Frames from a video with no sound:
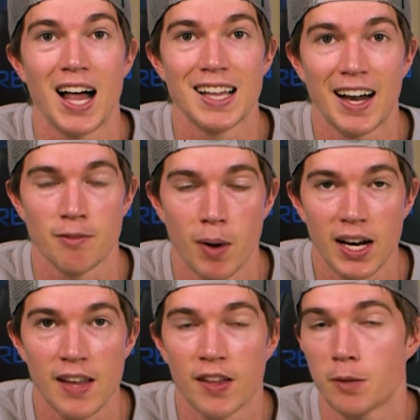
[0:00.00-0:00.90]
a lot of
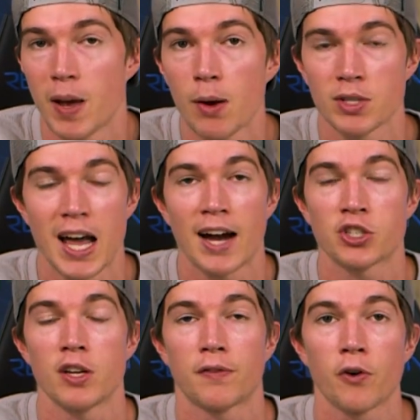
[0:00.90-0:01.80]
money. The debate was
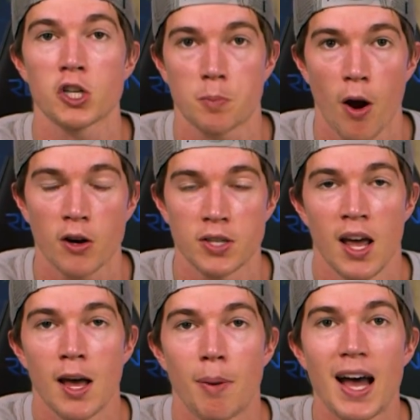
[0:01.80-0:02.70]
actually first sparked
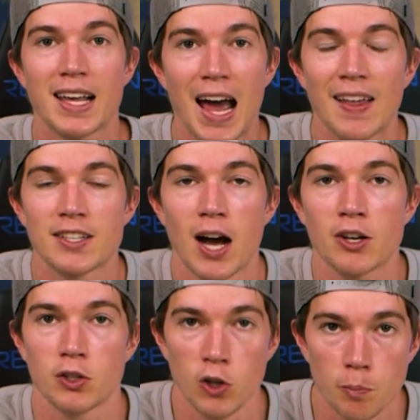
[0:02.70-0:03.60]
by a guy like
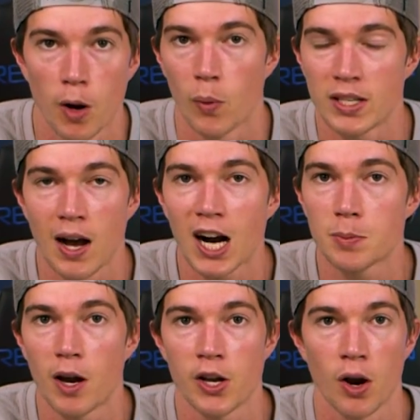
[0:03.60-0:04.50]
Doctor Lupo. We
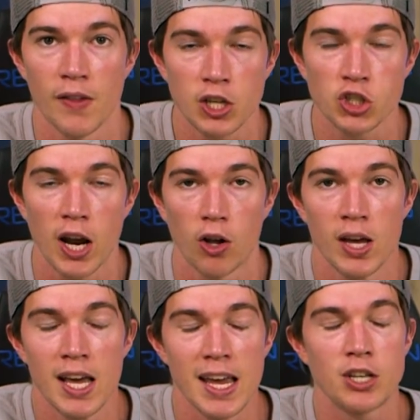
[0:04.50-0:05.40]
talked about here on this channel.
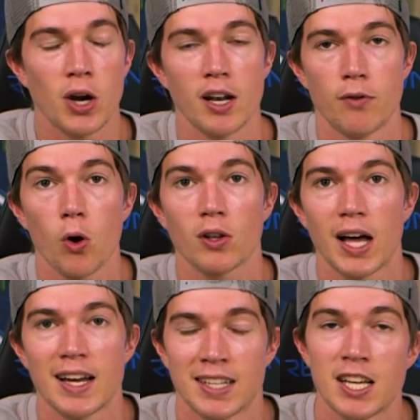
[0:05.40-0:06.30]
He tried to
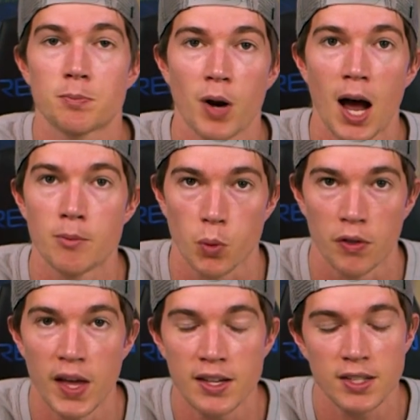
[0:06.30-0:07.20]
vocalize his problems
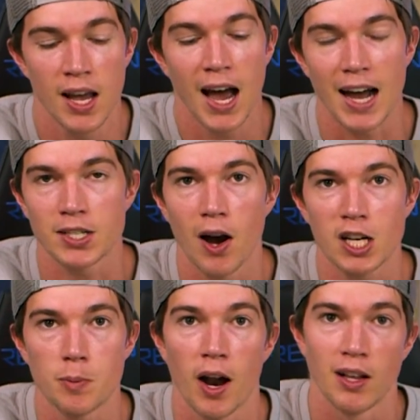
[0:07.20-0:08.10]
with this. I
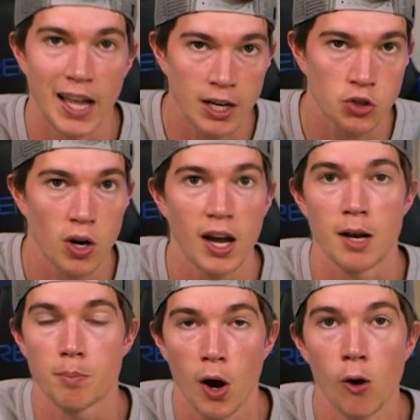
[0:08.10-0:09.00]
talked about Elektra
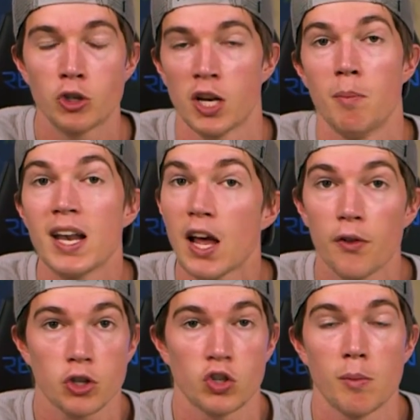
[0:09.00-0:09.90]
and Poach and many
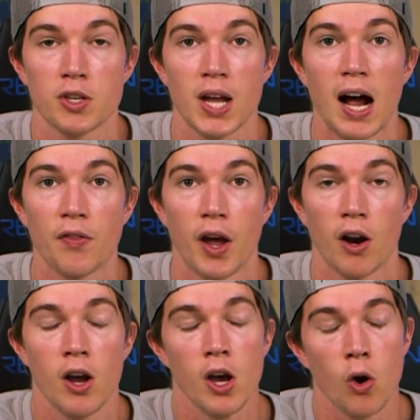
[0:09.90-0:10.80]
other streamers out
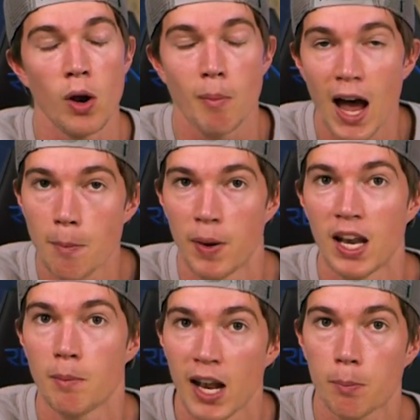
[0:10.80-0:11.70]
there who, in my
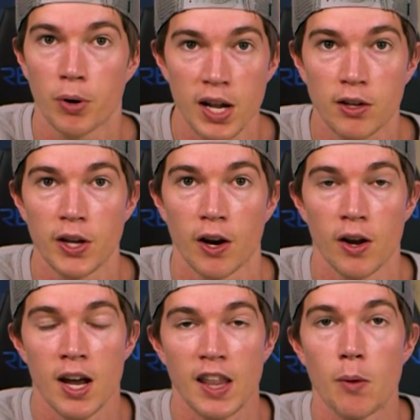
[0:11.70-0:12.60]
opinion, made it pretty
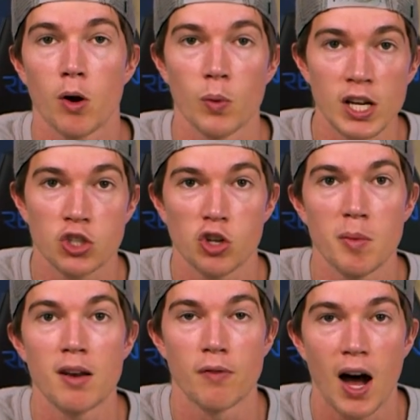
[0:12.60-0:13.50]
clear they were
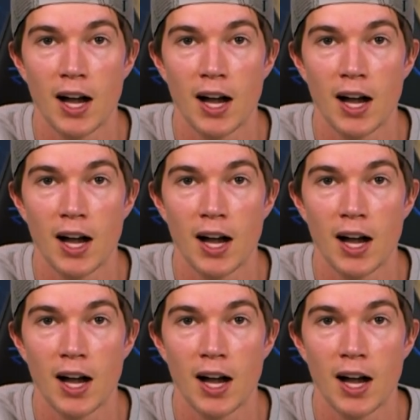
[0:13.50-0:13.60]
restreaming V O Ds